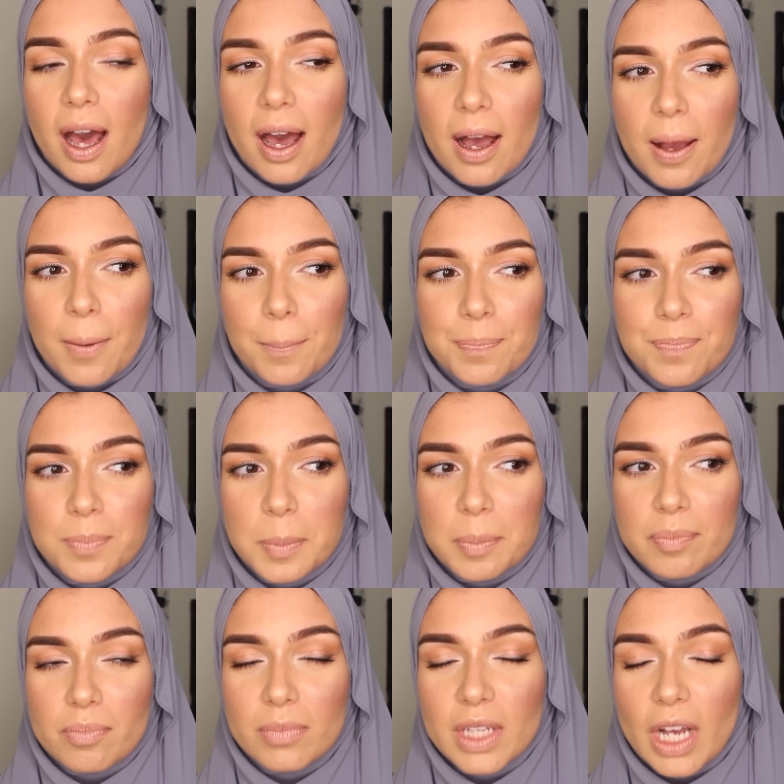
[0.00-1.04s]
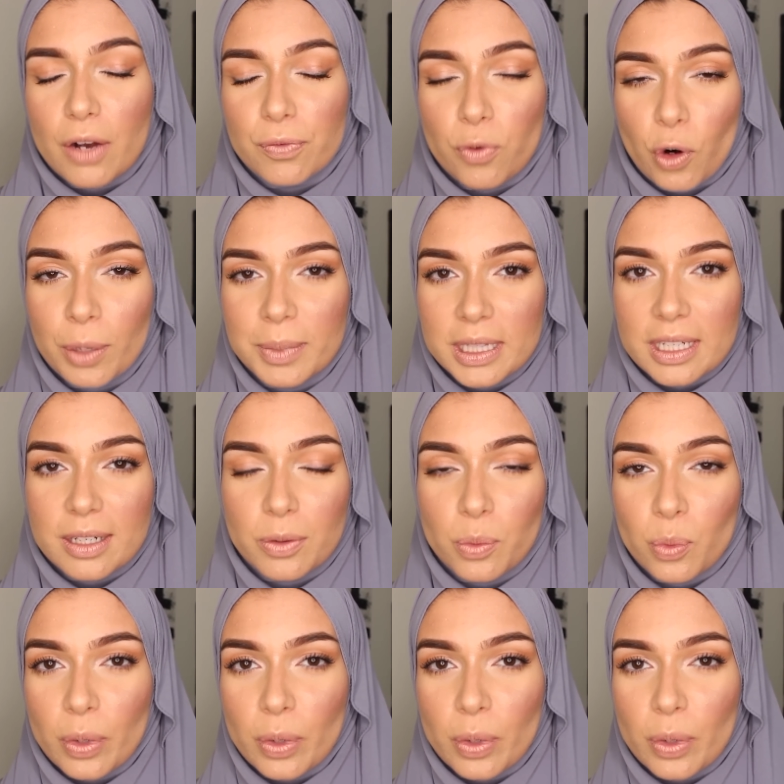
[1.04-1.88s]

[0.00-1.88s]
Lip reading: a formula